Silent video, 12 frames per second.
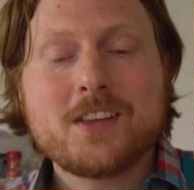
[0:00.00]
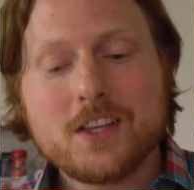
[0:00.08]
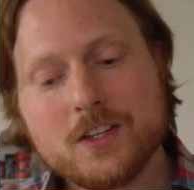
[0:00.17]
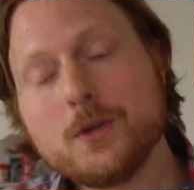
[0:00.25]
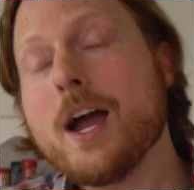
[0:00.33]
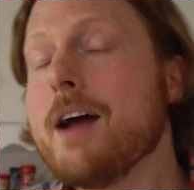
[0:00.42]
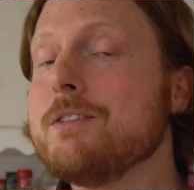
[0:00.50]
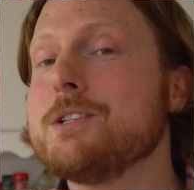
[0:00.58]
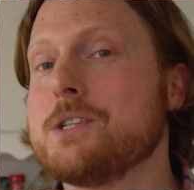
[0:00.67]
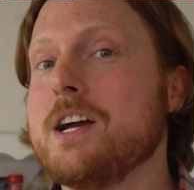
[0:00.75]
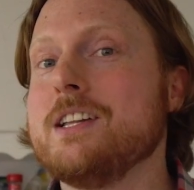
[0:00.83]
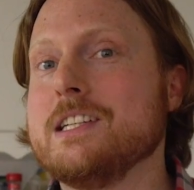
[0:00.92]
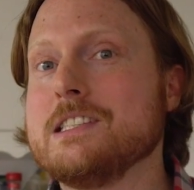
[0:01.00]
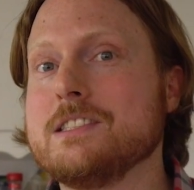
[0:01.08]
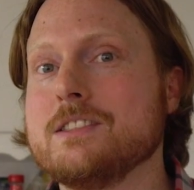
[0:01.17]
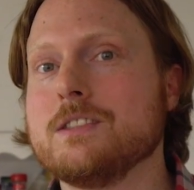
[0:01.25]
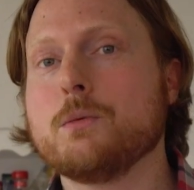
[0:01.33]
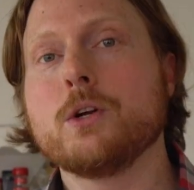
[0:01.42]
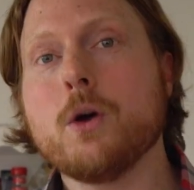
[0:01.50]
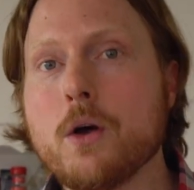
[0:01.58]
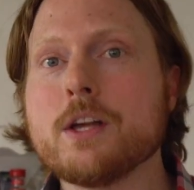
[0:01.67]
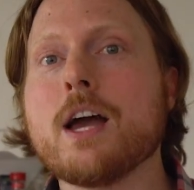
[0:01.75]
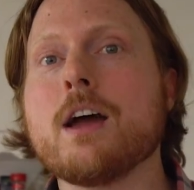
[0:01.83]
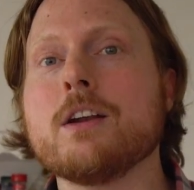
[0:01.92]
You have to try this. No. We're
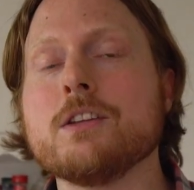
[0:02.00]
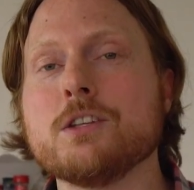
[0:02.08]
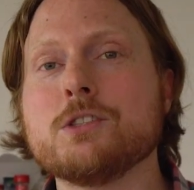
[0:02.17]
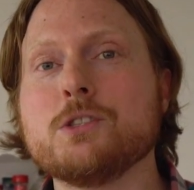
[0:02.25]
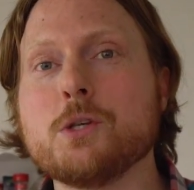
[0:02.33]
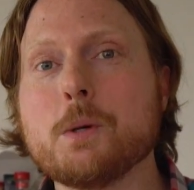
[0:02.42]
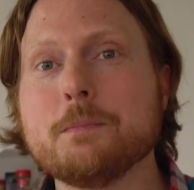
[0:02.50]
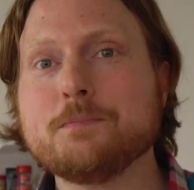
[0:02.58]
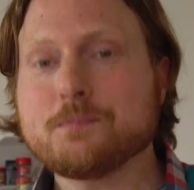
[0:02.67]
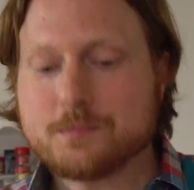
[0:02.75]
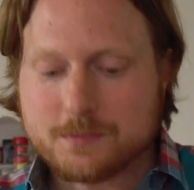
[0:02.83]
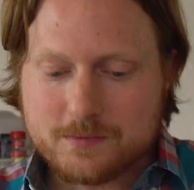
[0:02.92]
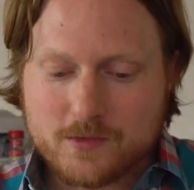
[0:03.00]
going out on this soup.